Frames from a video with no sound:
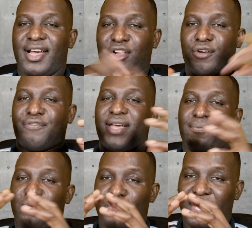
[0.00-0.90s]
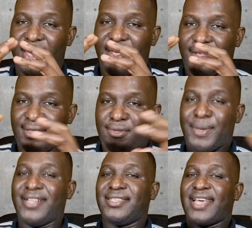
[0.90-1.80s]
A lot of time we
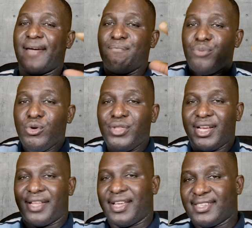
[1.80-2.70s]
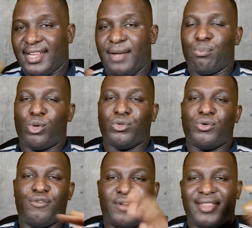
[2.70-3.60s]
spend time building an excellent
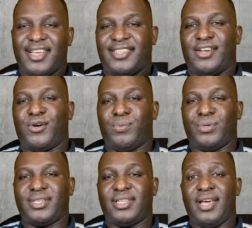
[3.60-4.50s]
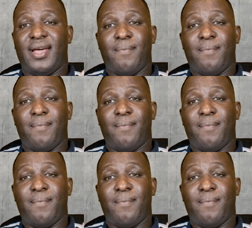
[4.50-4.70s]
model of our textile composite,